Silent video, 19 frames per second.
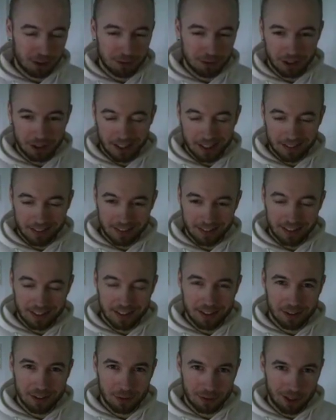Found last league, it
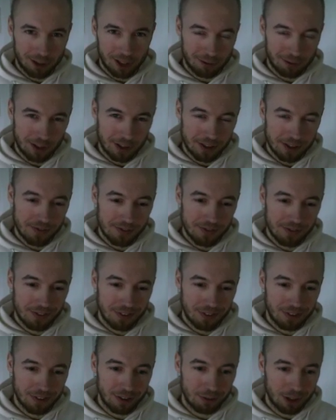was a lot of fun,
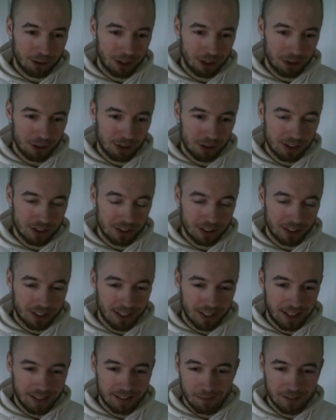so I'm gonna do this
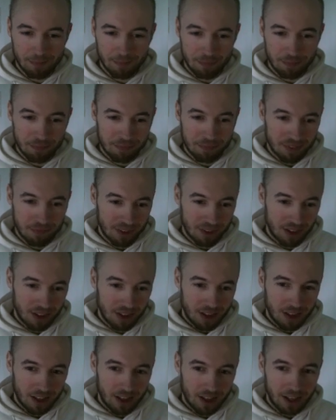again.
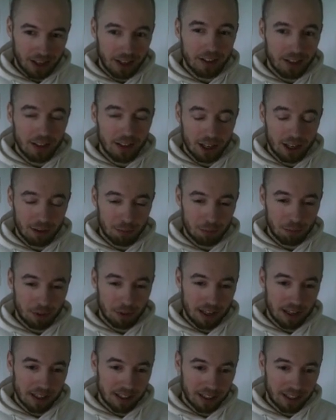And I have
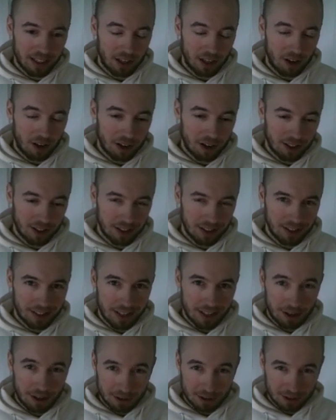planned a ARC
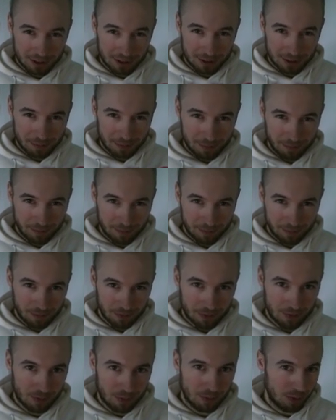character,
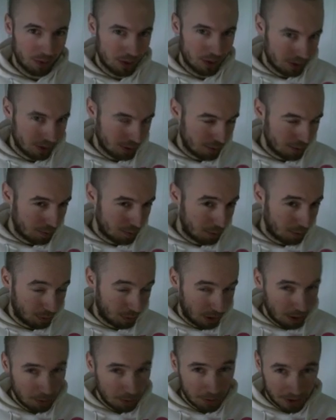which is
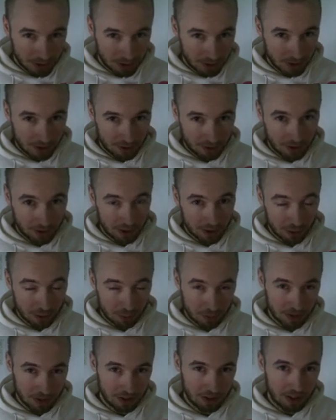probably gonna suck,
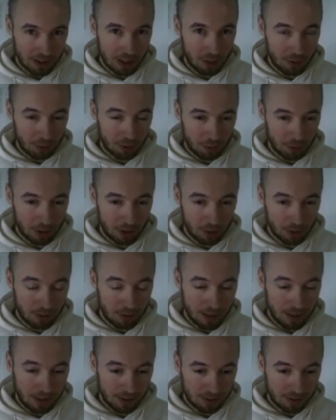especially now with the bigger
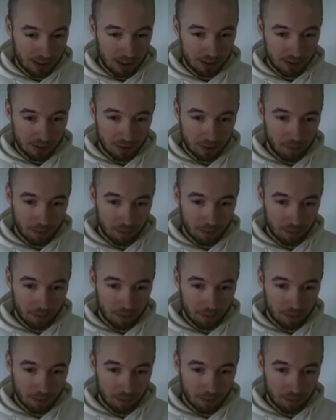pack size.